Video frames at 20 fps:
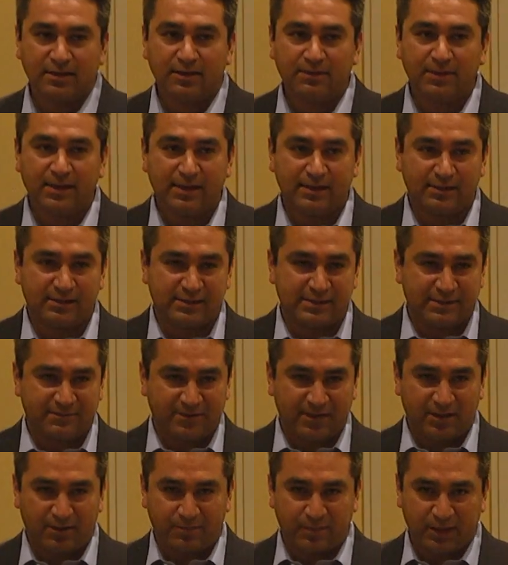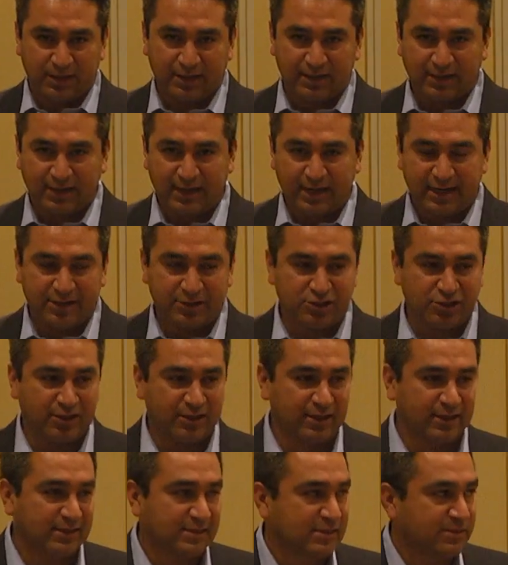and developing
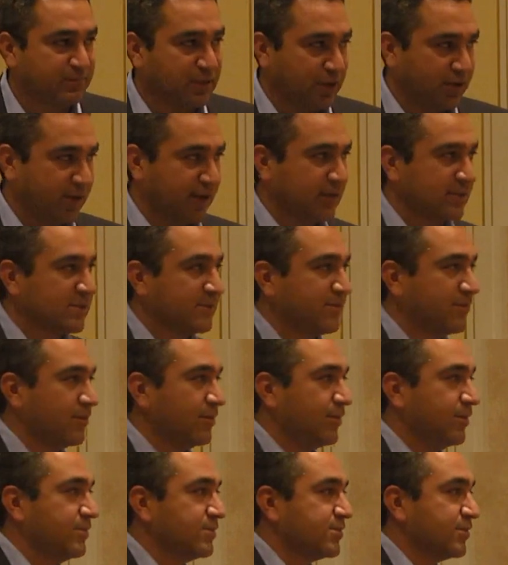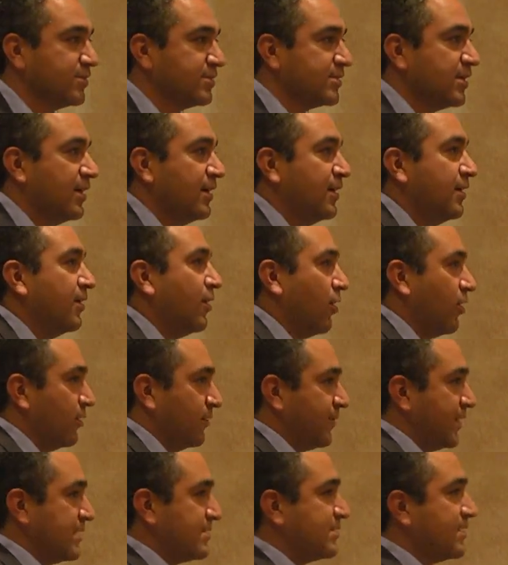engaging experience for users, all
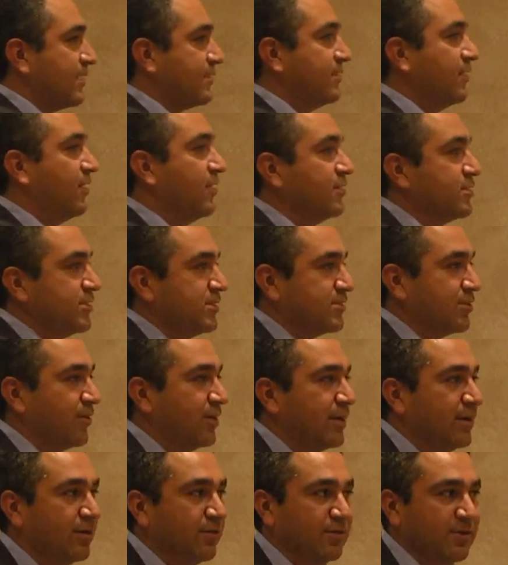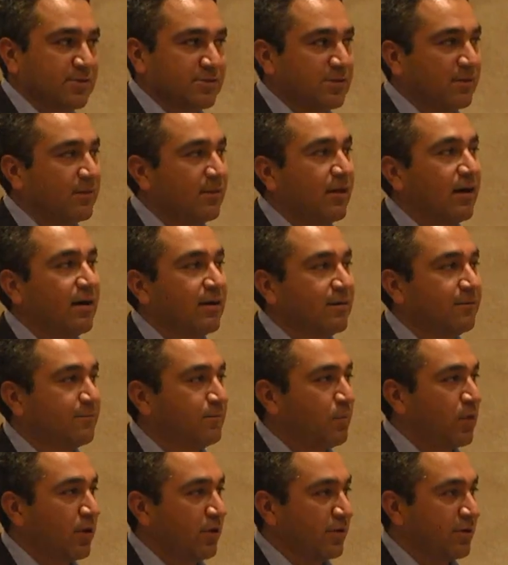of these technologies are here. There's a lot of
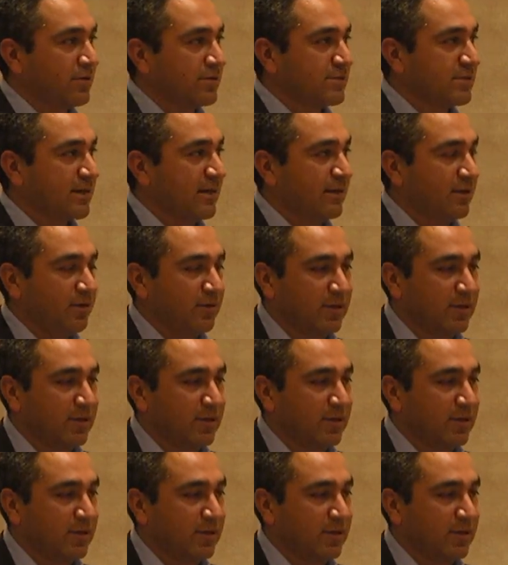partners that you